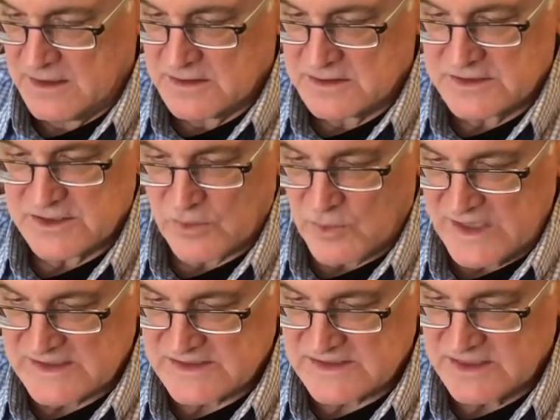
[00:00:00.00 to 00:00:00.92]
To the
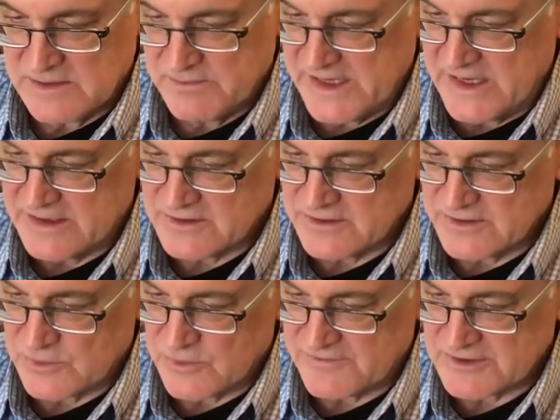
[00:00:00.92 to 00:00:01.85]
west meandered the
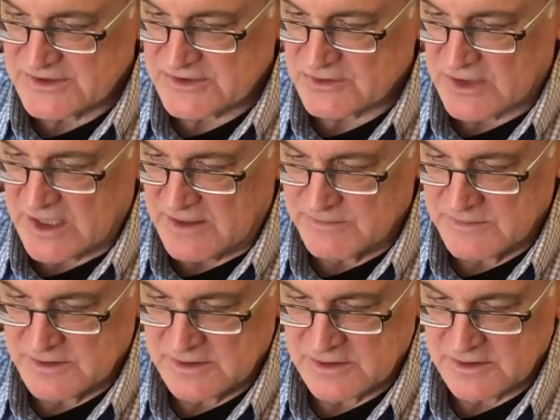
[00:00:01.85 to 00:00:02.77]
river Strom,
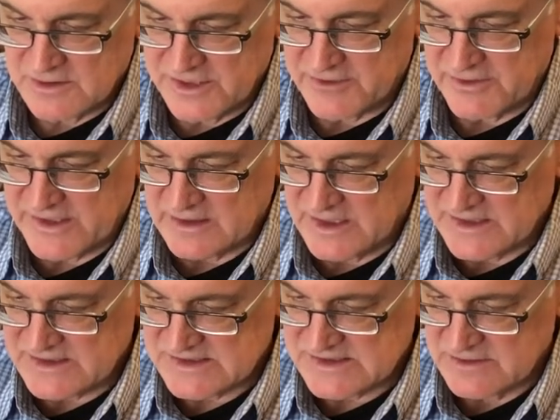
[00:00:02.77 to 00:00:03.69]
glittering like
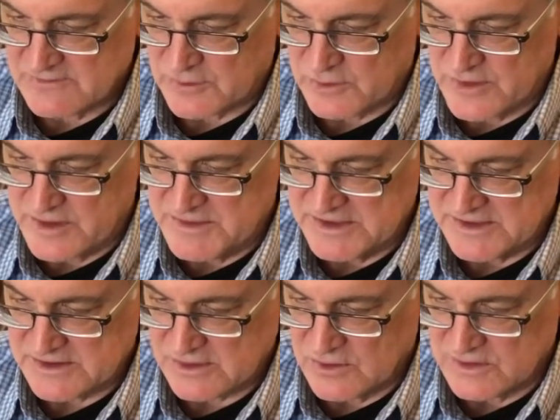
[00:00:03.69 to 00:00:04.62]
a silver ribbon in
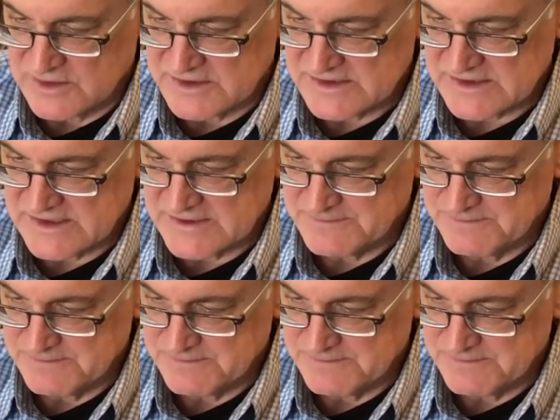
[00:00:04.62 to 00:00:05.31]
the golden sun.